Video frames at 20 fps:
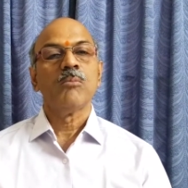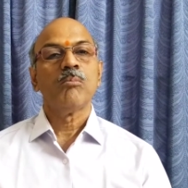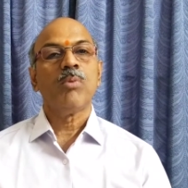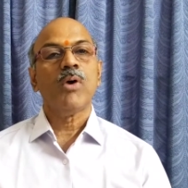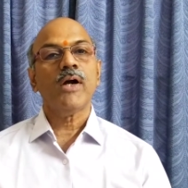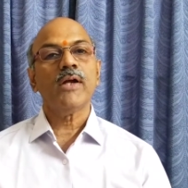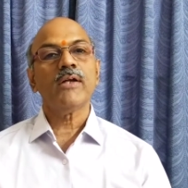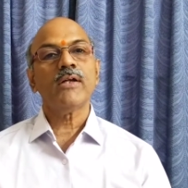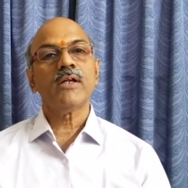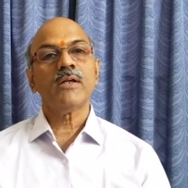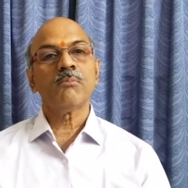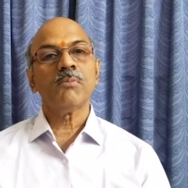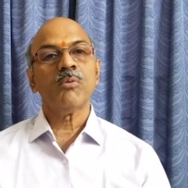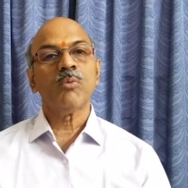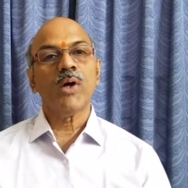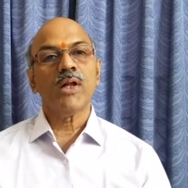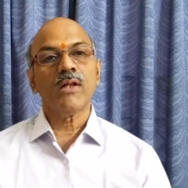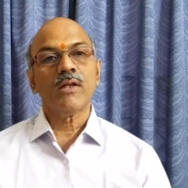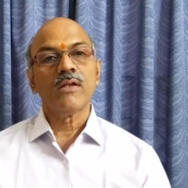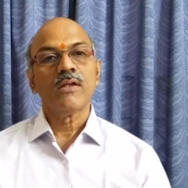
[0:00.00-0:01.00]
Point number
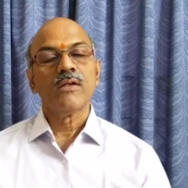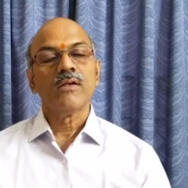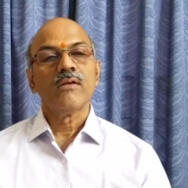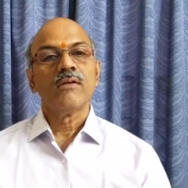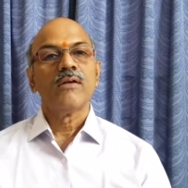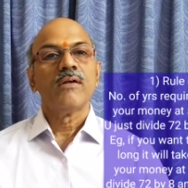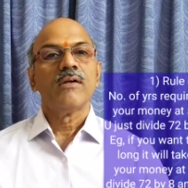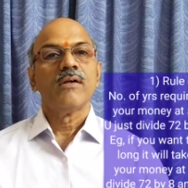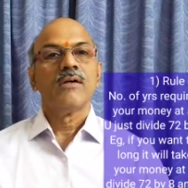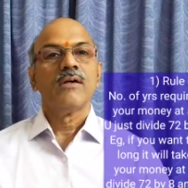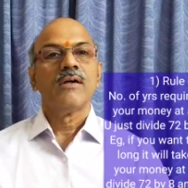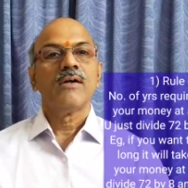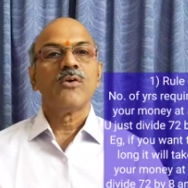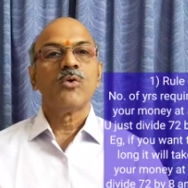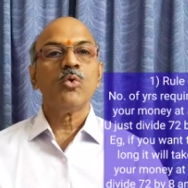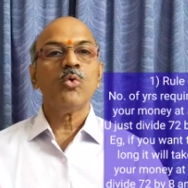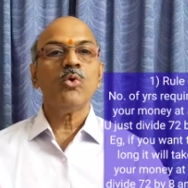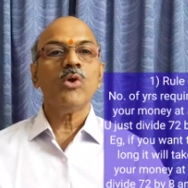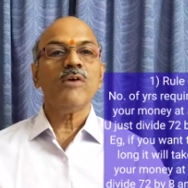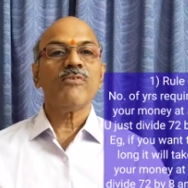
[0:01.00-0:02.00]
one,
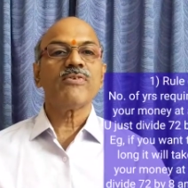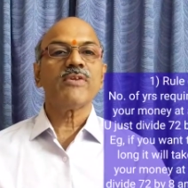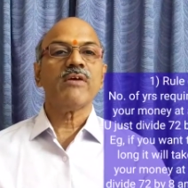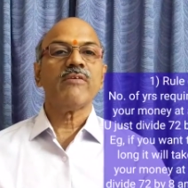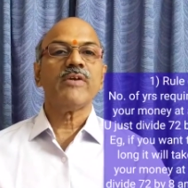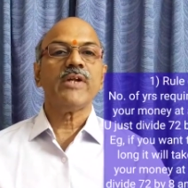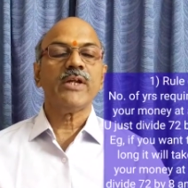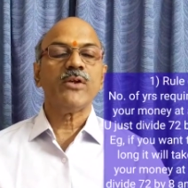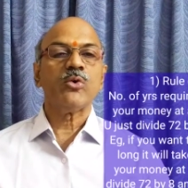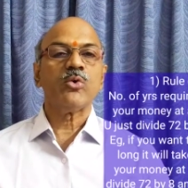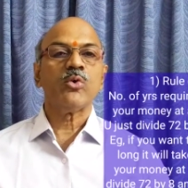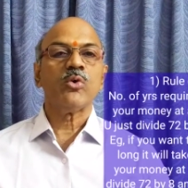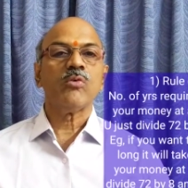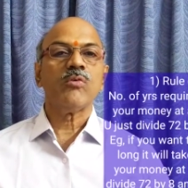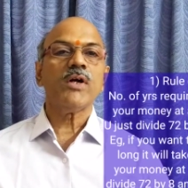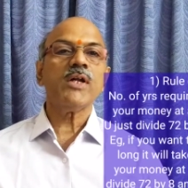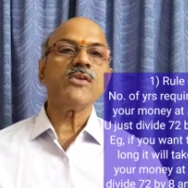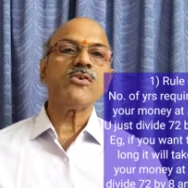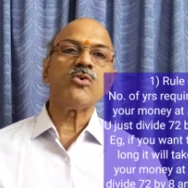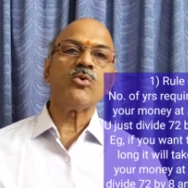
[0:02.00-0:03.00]
rule of 72.
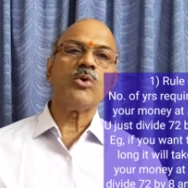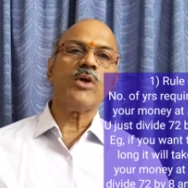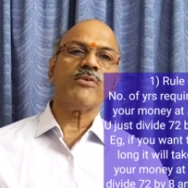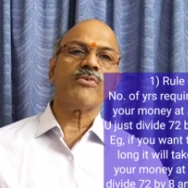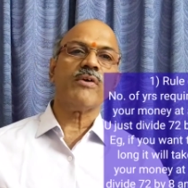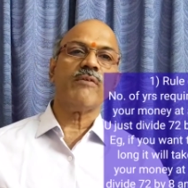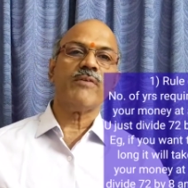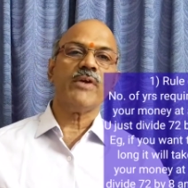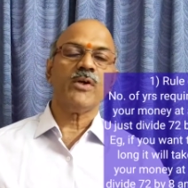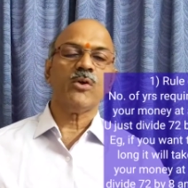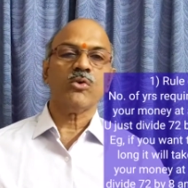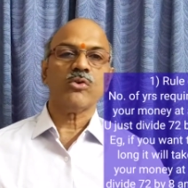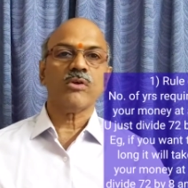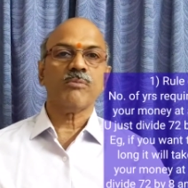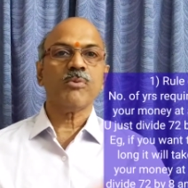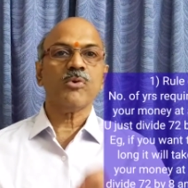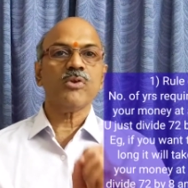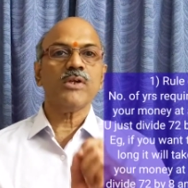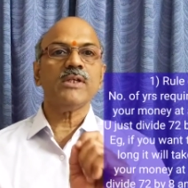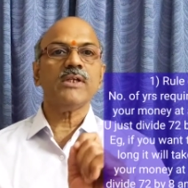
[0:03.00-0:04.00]
What is rule of 72?
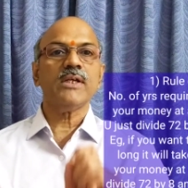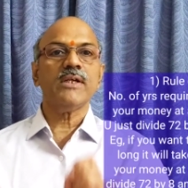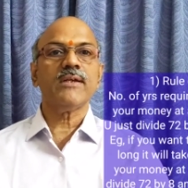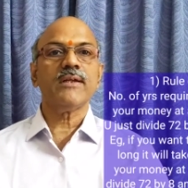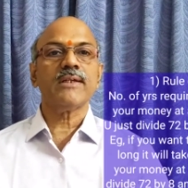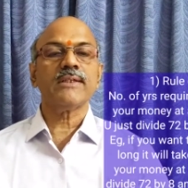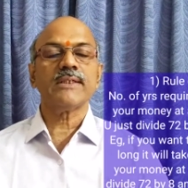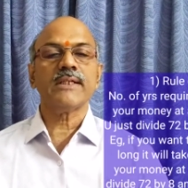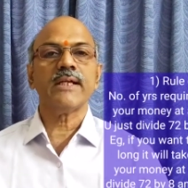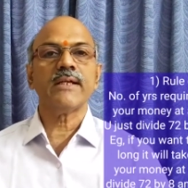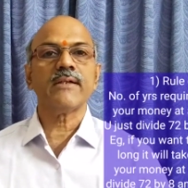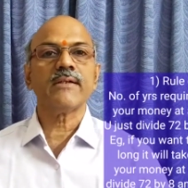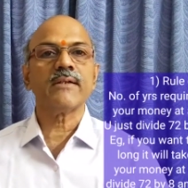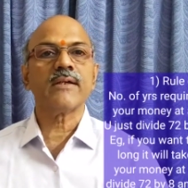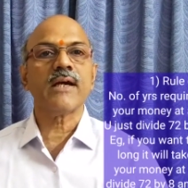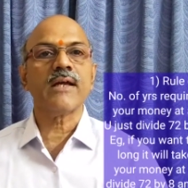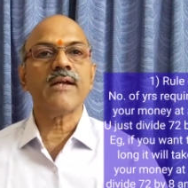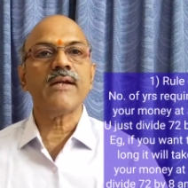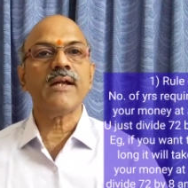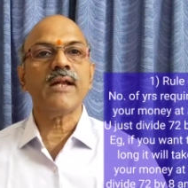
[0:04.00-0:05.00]
Supposing the interest
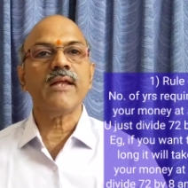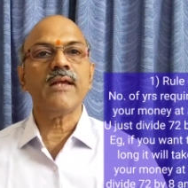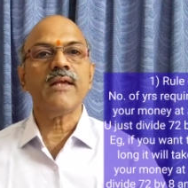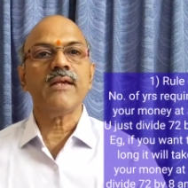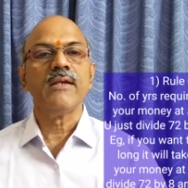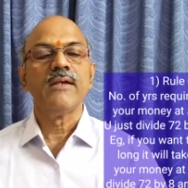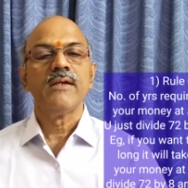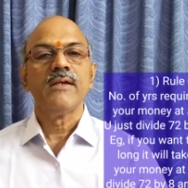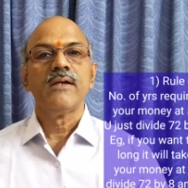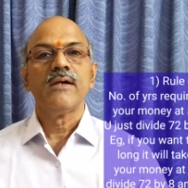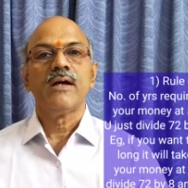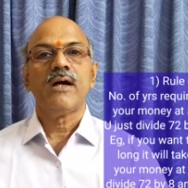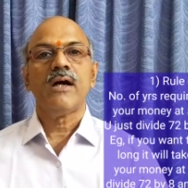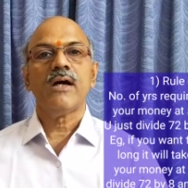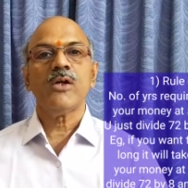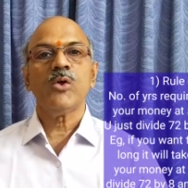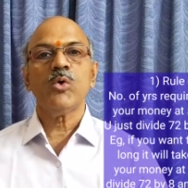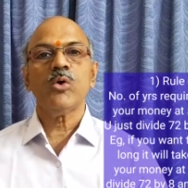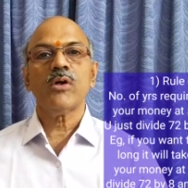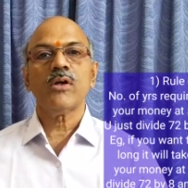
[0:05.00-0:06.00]
rate currently
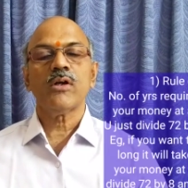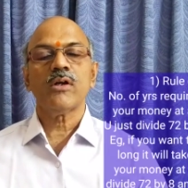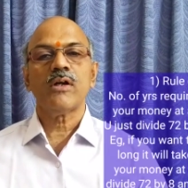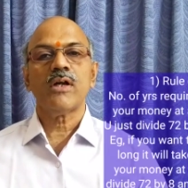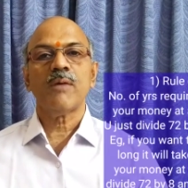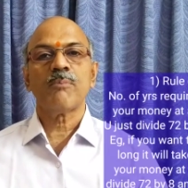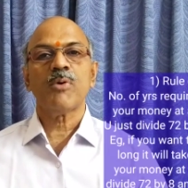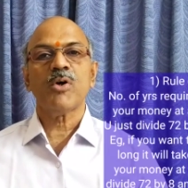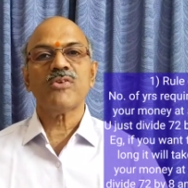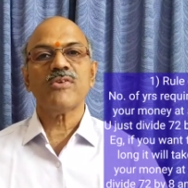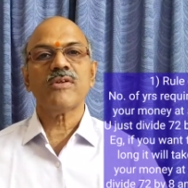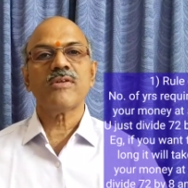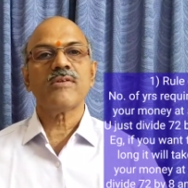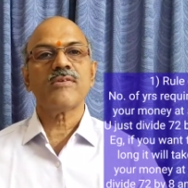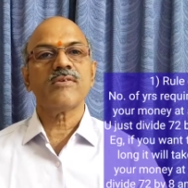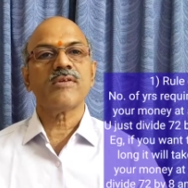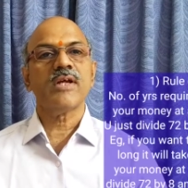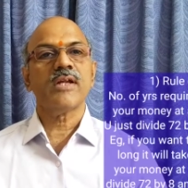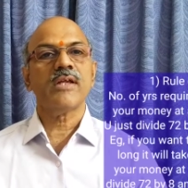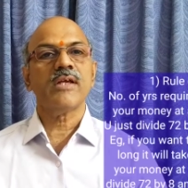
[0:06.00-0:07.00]
on your deposits
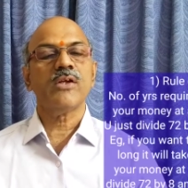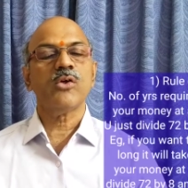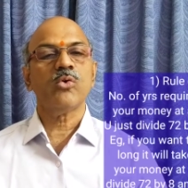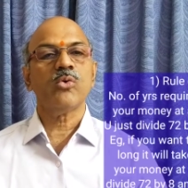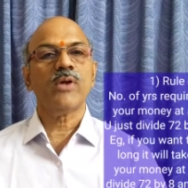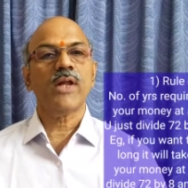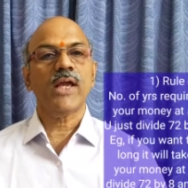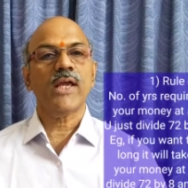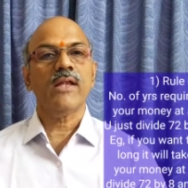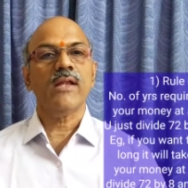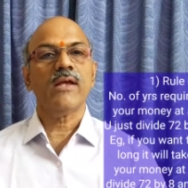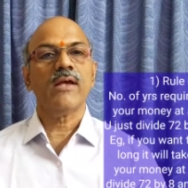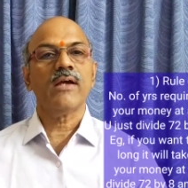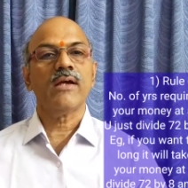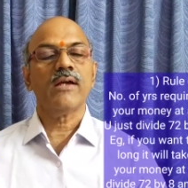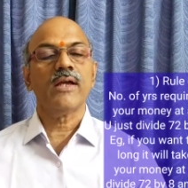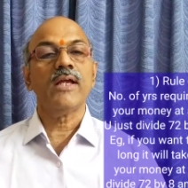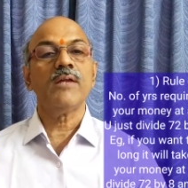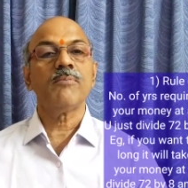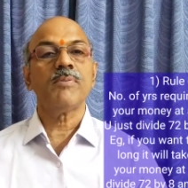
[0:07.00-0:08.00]
is getting you
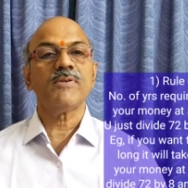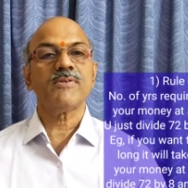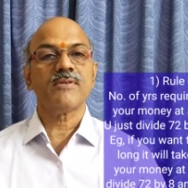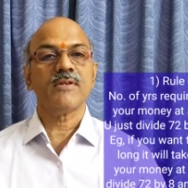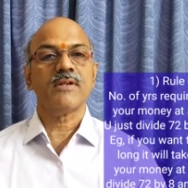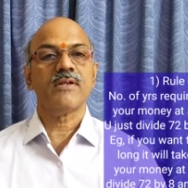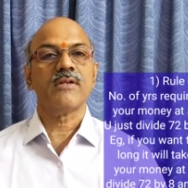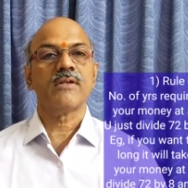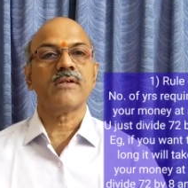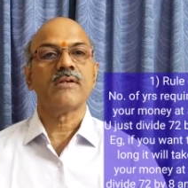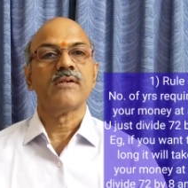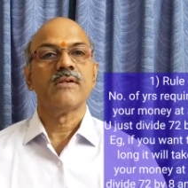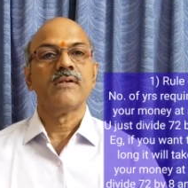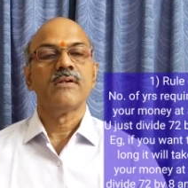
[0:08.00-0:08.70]
8%.